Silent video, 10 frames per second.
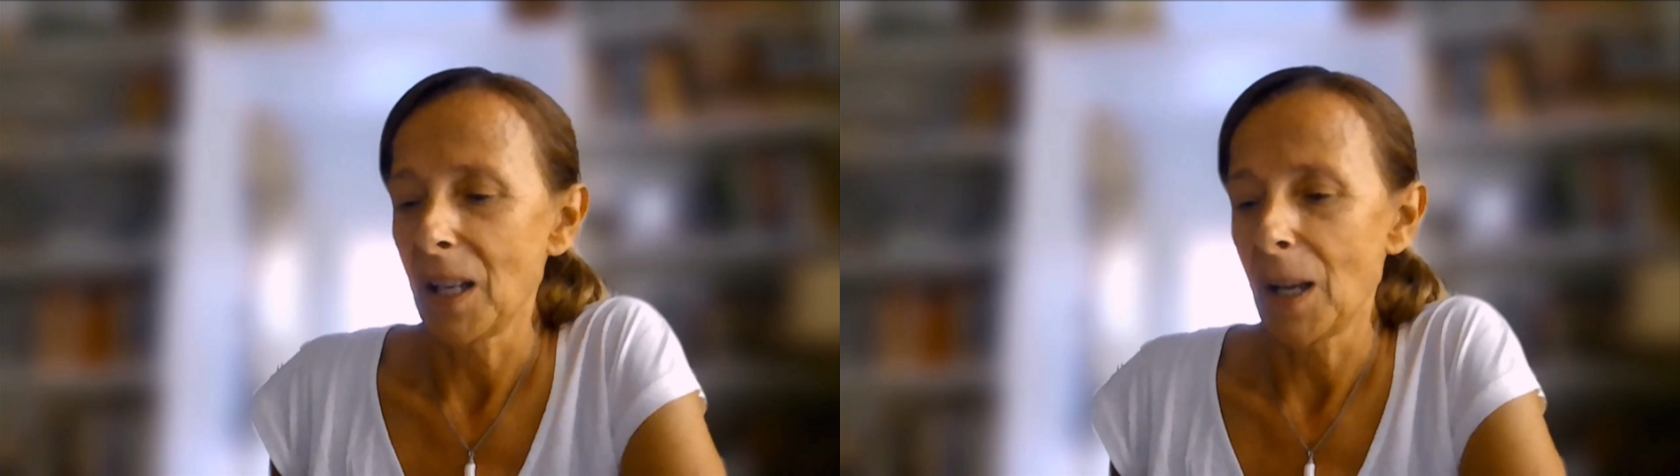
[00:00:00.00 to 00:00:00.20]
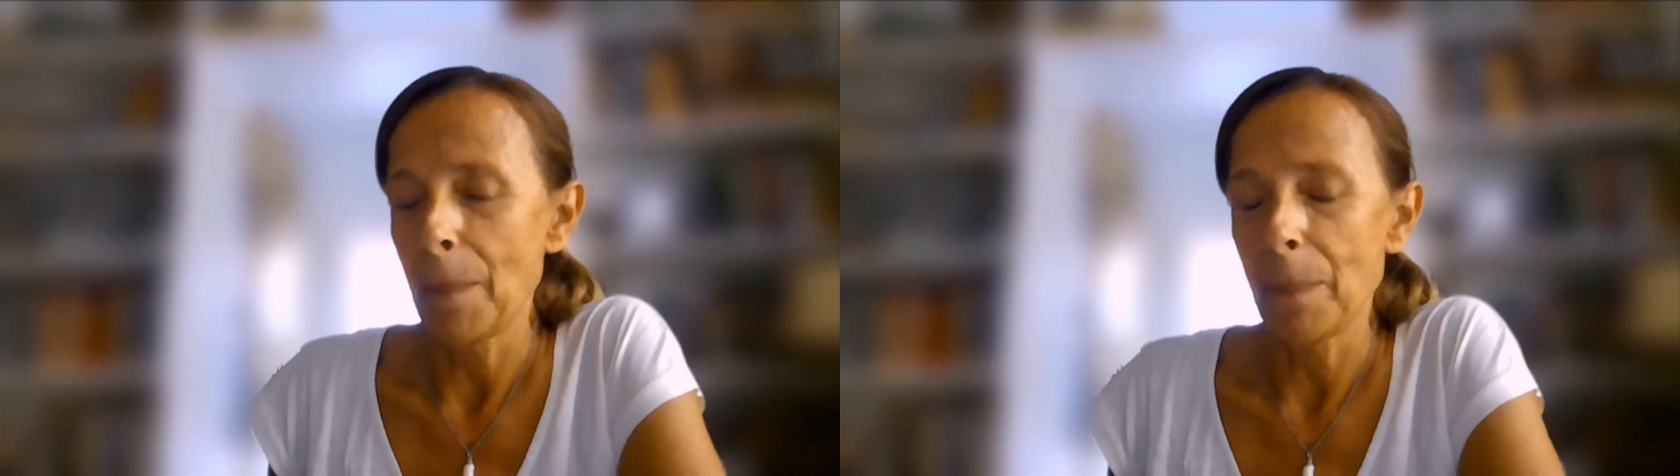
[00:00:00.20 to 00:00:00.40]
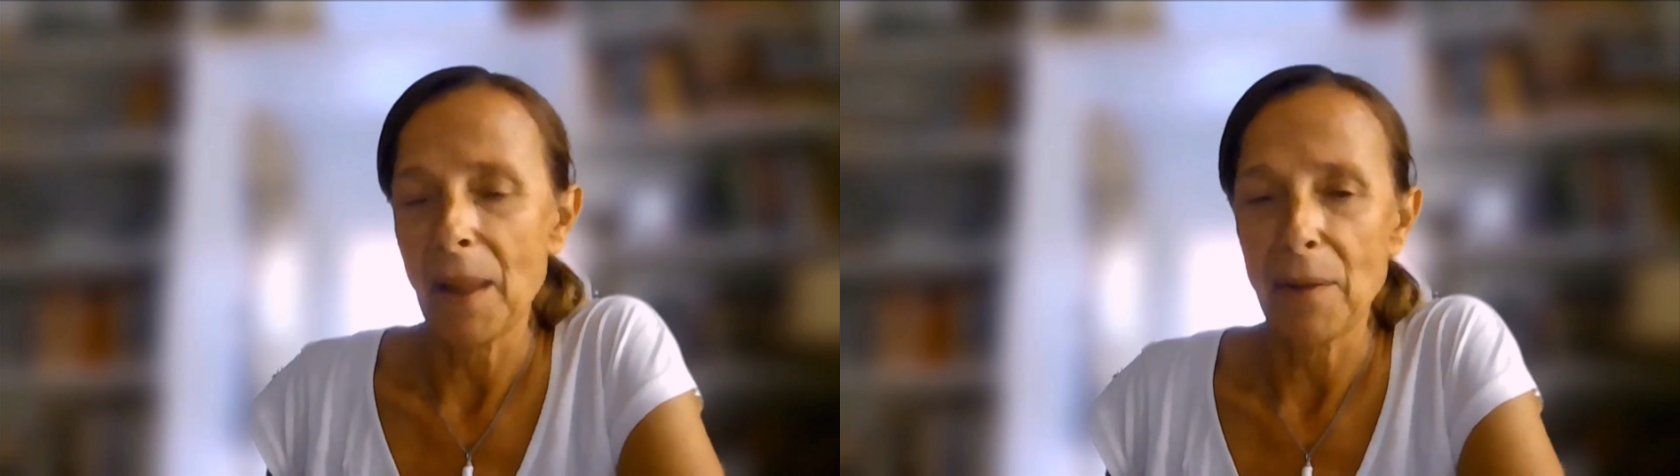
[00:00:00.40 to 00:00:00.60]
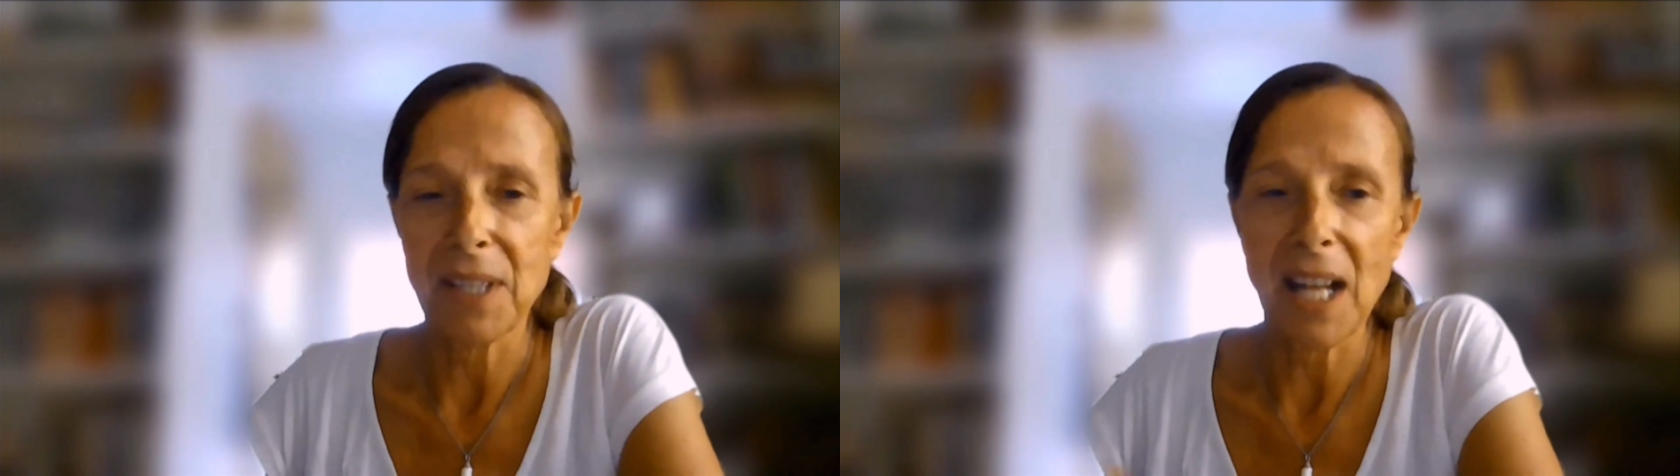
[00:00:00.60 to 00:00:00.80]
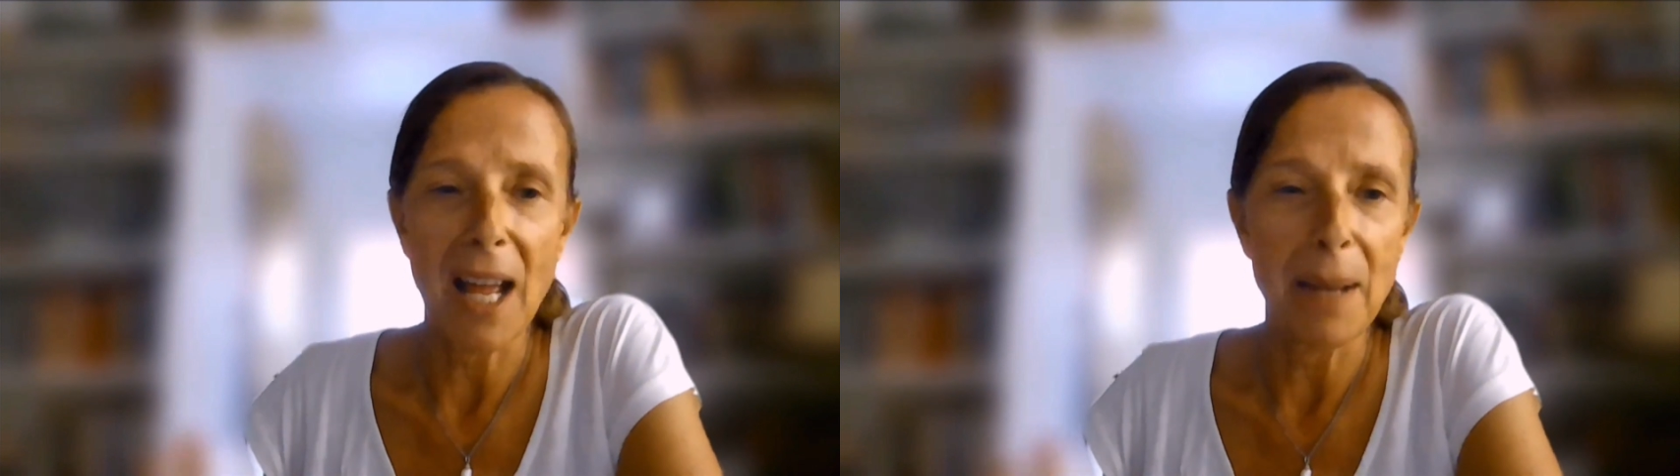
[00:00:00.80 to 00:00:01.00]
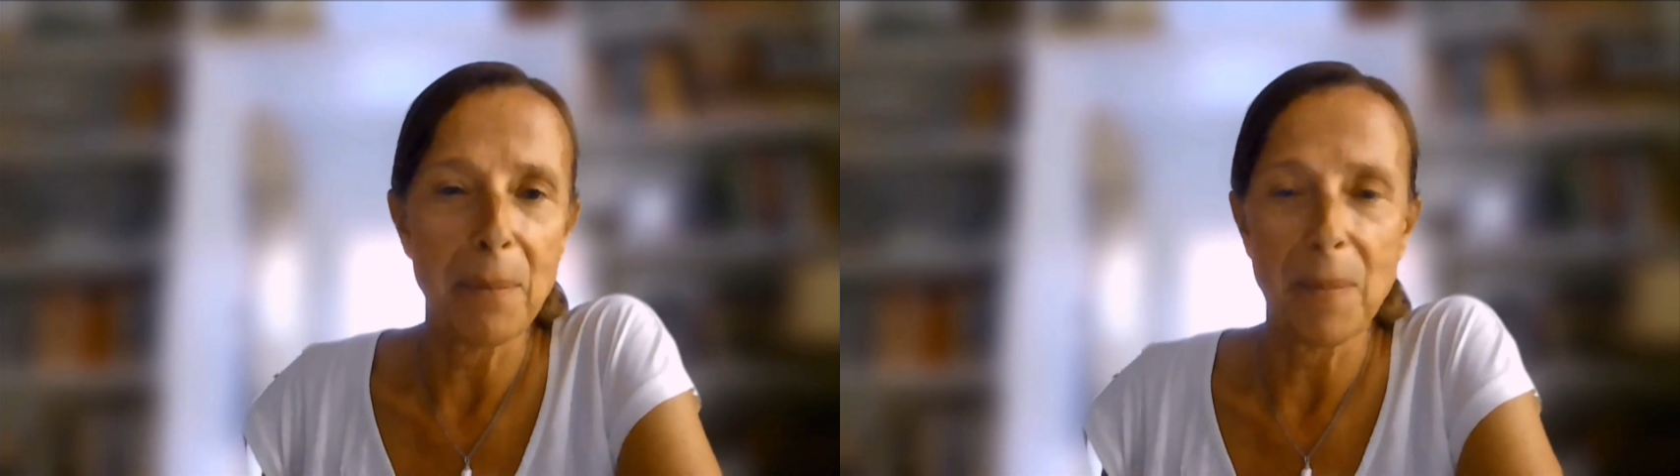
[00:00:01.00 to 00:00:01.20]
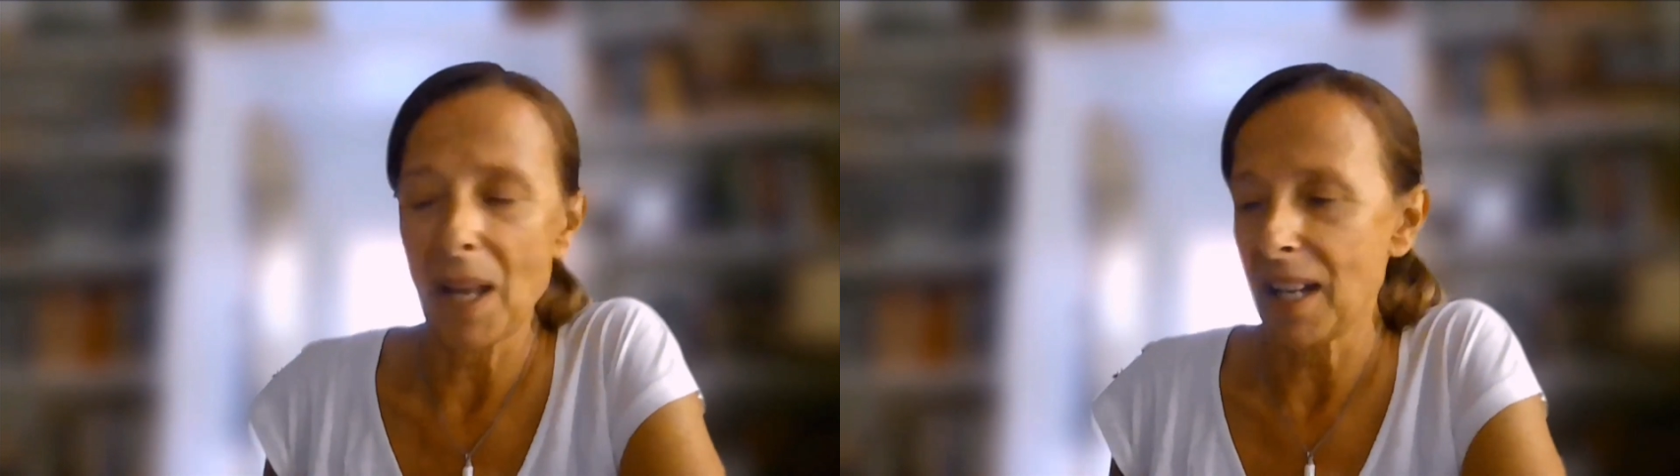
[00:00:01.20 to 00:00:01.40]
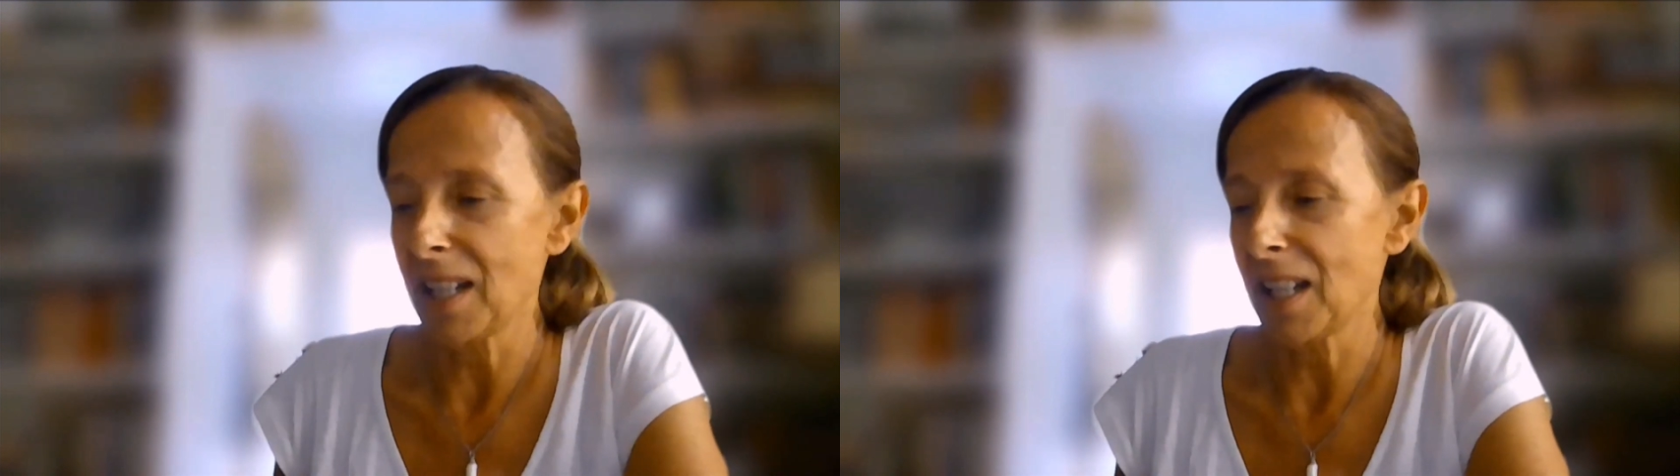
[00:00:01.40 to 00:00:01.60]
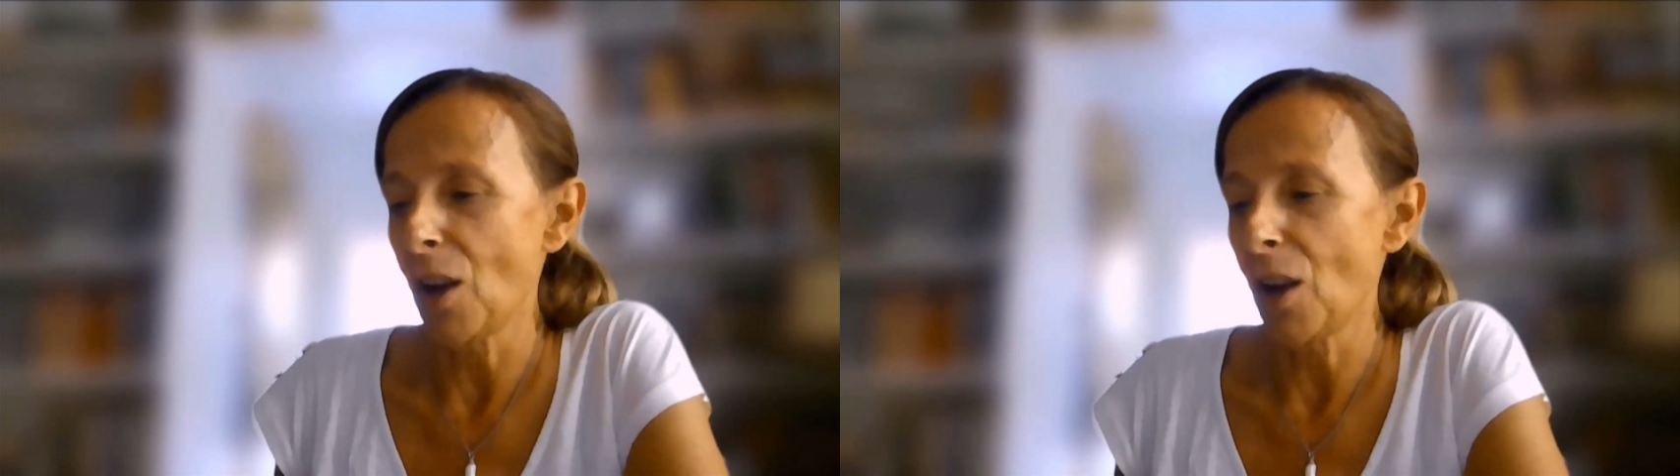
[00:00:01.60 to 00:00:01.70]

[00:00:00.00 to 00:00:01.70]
of time and